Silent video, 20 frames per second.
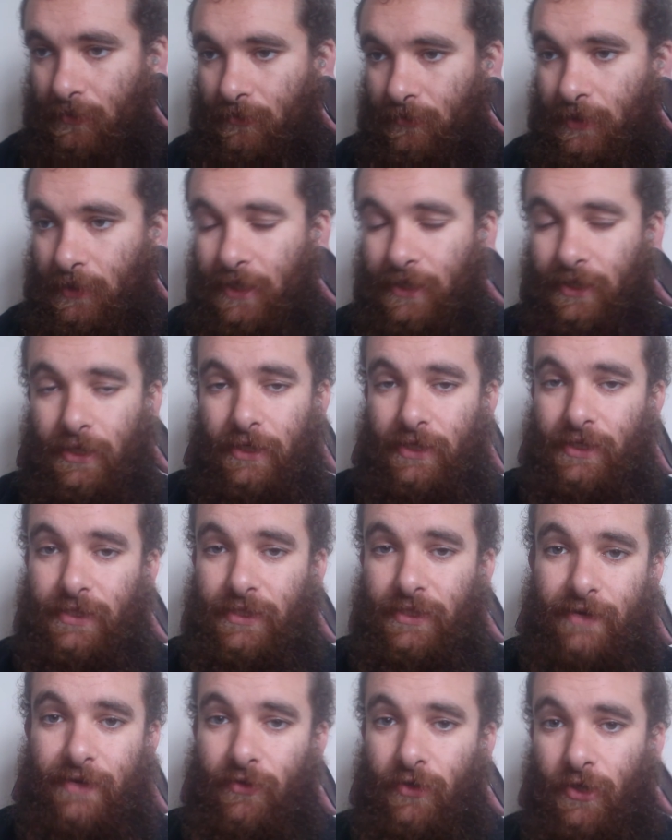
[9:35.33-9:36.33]
But I just
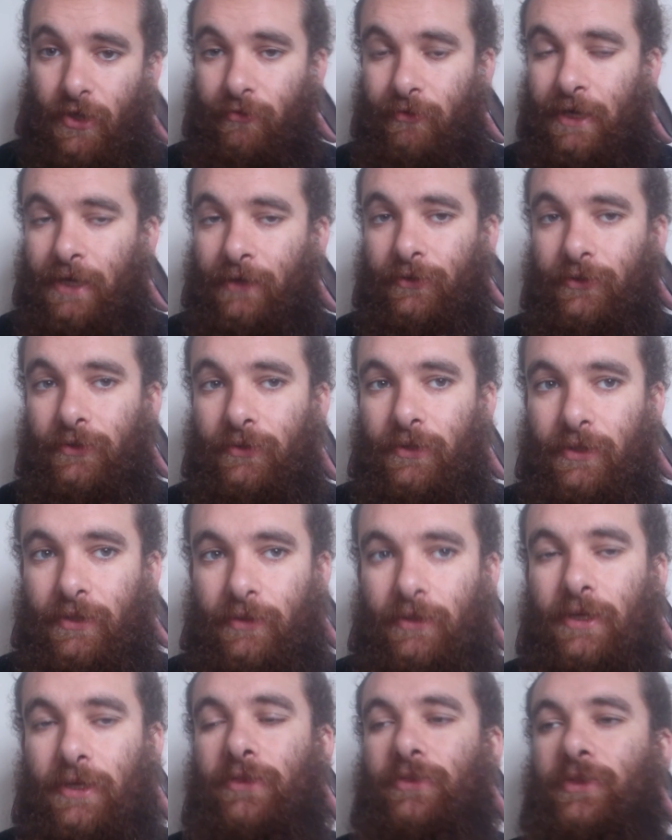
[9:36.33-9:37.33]
never got around to it,
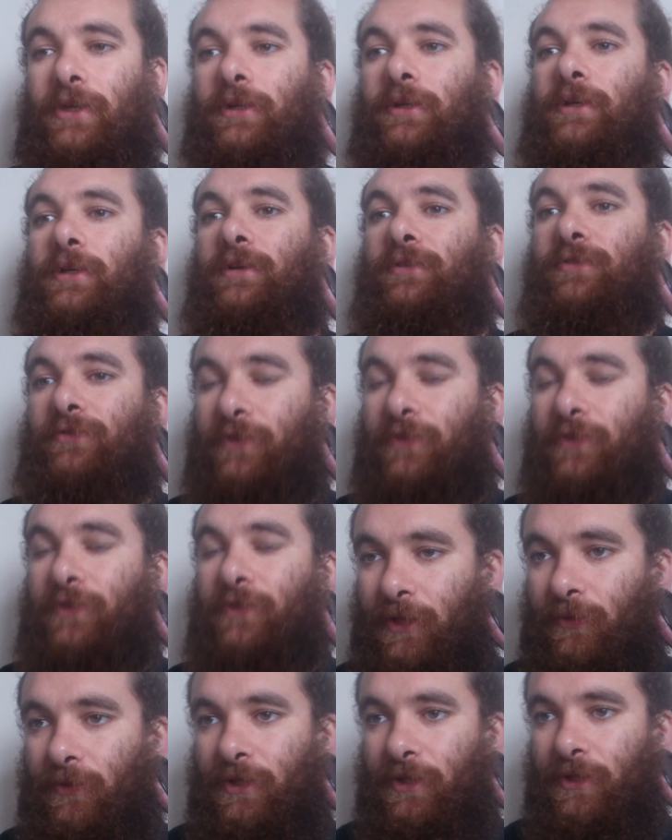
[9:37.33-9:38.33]
and I think I
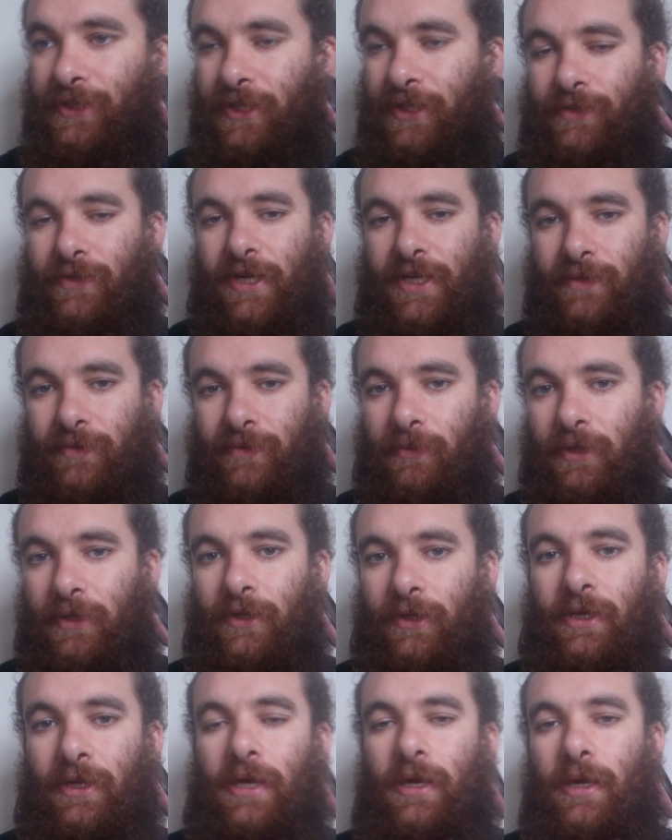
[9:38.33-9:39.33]
finally want to start stretching them up again.
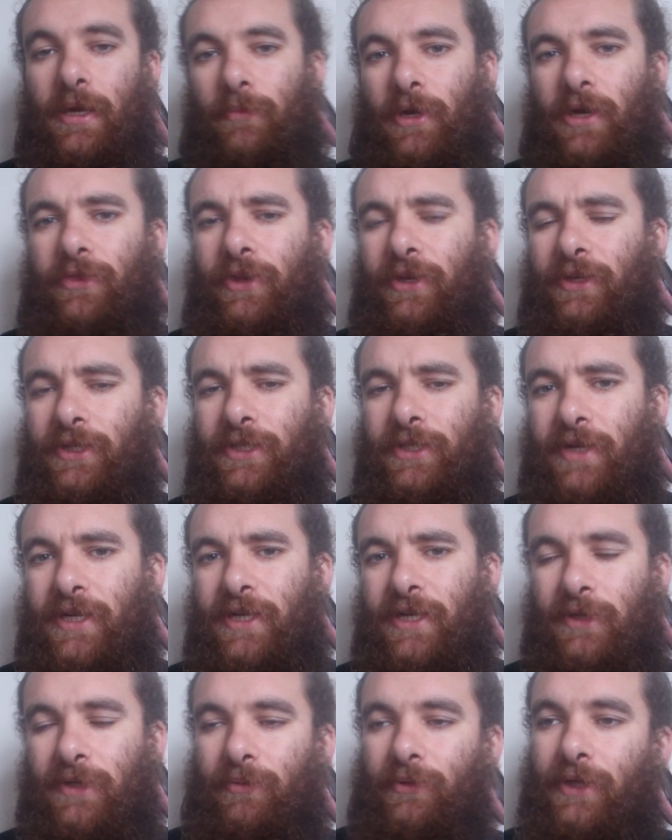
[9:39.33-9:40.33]
But I think to
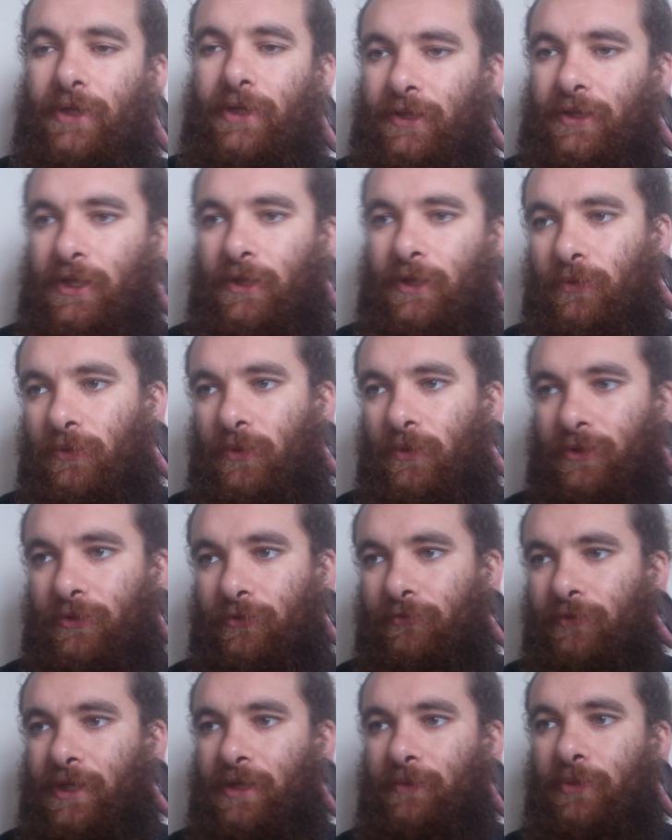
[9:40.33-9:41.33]
stretch them up again, I would want
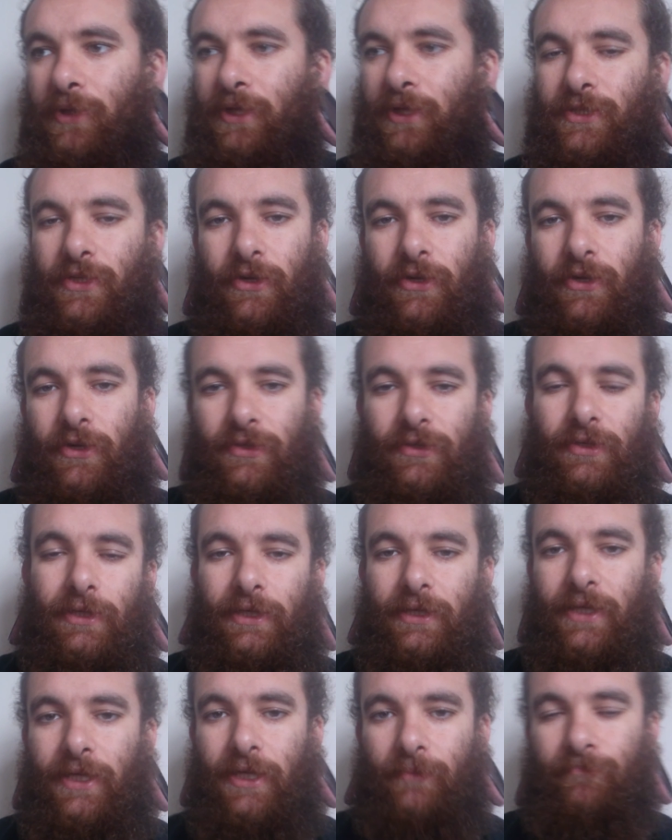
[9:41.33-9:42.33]
them re-pierced
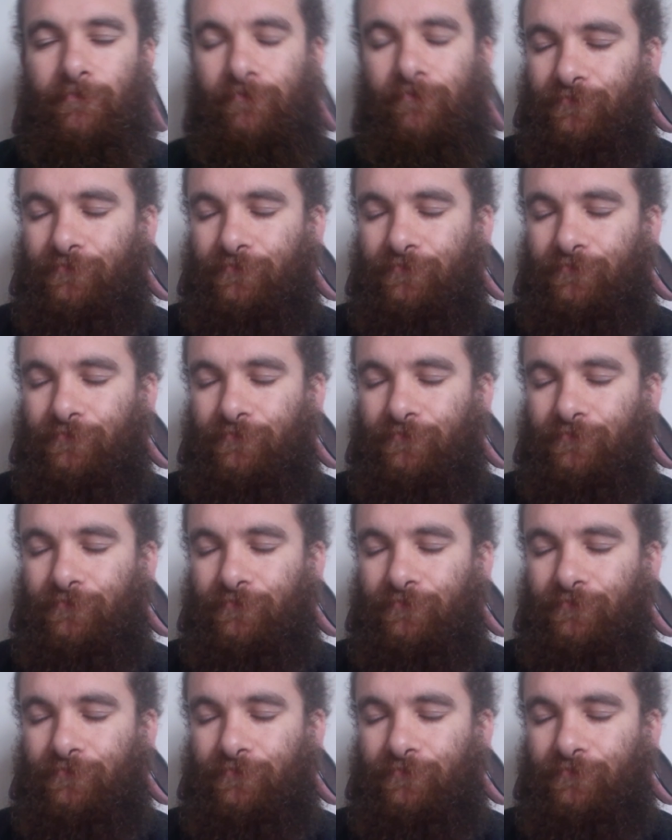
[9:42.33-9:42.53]
horizontally again.